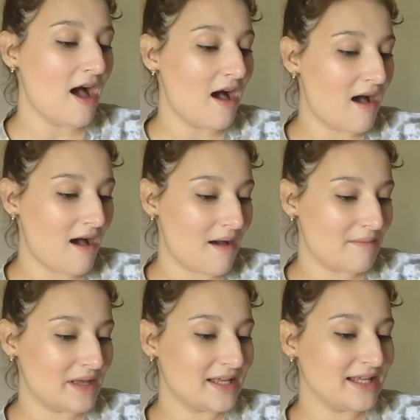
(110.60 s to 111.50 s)

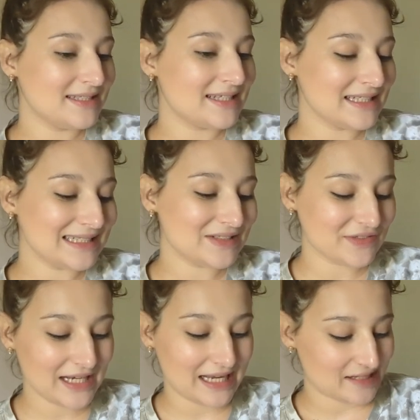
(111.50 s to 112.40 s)
Um, it says it's
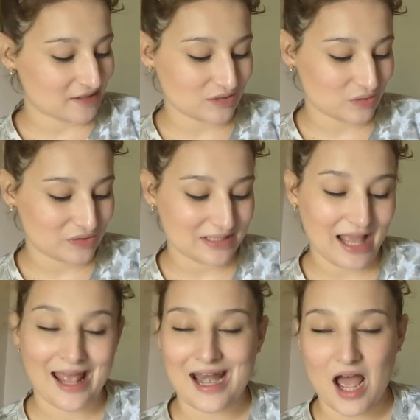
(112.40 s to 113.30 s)
for eight years old
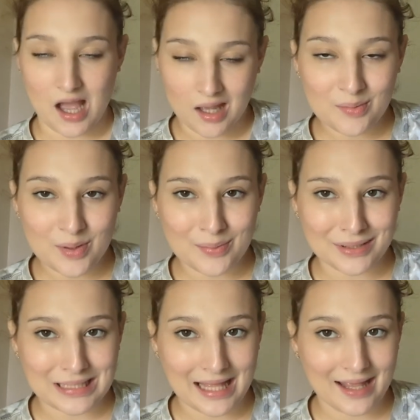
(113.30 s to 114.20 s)
and up,
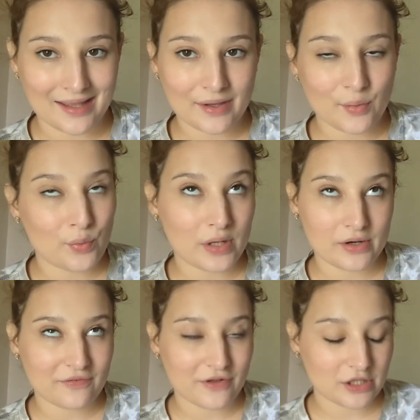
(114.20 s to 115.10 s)
but like we
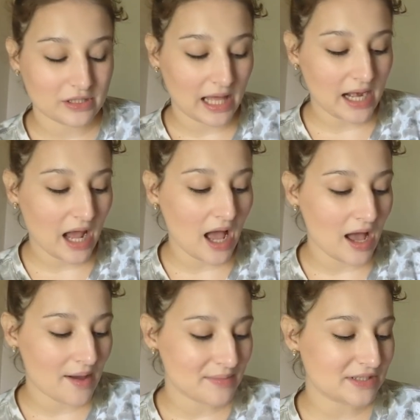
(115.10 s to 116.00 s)
don't follow that.
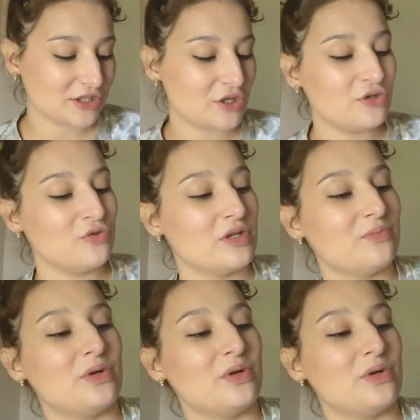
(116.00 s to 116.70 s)
Um, so you can